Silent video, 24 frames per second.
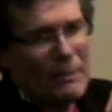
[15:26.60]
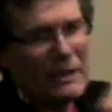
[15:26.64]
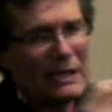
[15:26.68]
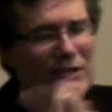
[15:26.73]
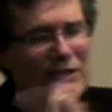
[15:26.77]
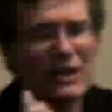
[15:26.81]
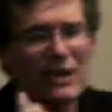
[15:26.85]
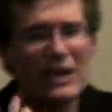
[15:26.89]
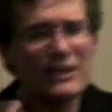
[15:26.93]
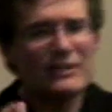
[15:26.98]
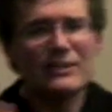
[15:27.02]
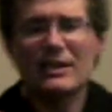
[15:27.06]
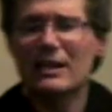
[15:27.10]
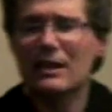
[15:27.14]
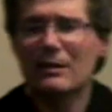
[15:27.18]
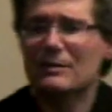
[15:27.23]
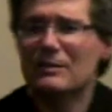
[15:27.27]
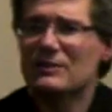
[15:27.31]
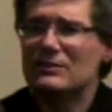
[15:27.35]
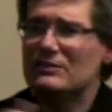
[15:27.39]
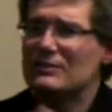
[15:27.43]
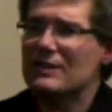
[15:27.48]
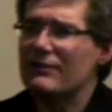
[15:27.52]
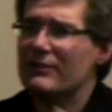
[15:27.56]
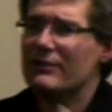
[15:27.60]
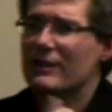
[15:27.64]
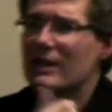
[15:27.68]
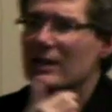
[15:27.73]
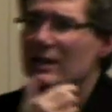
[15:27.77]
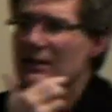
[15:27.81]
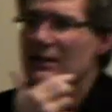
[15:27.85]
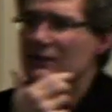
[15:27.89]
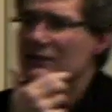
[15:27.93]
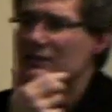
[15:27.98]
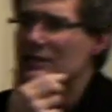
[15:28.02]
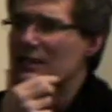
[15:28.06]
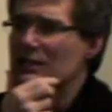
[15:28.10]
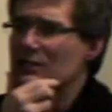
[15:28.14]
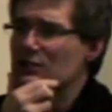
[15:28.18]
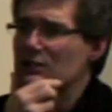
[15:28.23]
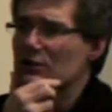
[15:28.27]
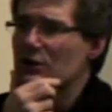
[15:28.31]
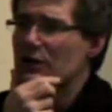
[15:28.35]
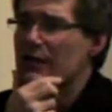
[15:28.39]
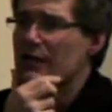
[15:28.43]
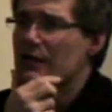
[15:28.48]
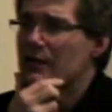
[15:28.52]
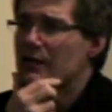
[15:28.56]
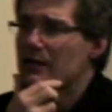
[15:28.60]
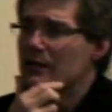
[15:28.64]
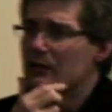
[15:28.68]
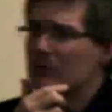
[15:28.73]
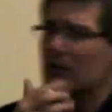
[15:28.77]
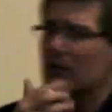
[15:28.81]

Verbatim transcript: swapping adjacent elements is never going to give us any joy.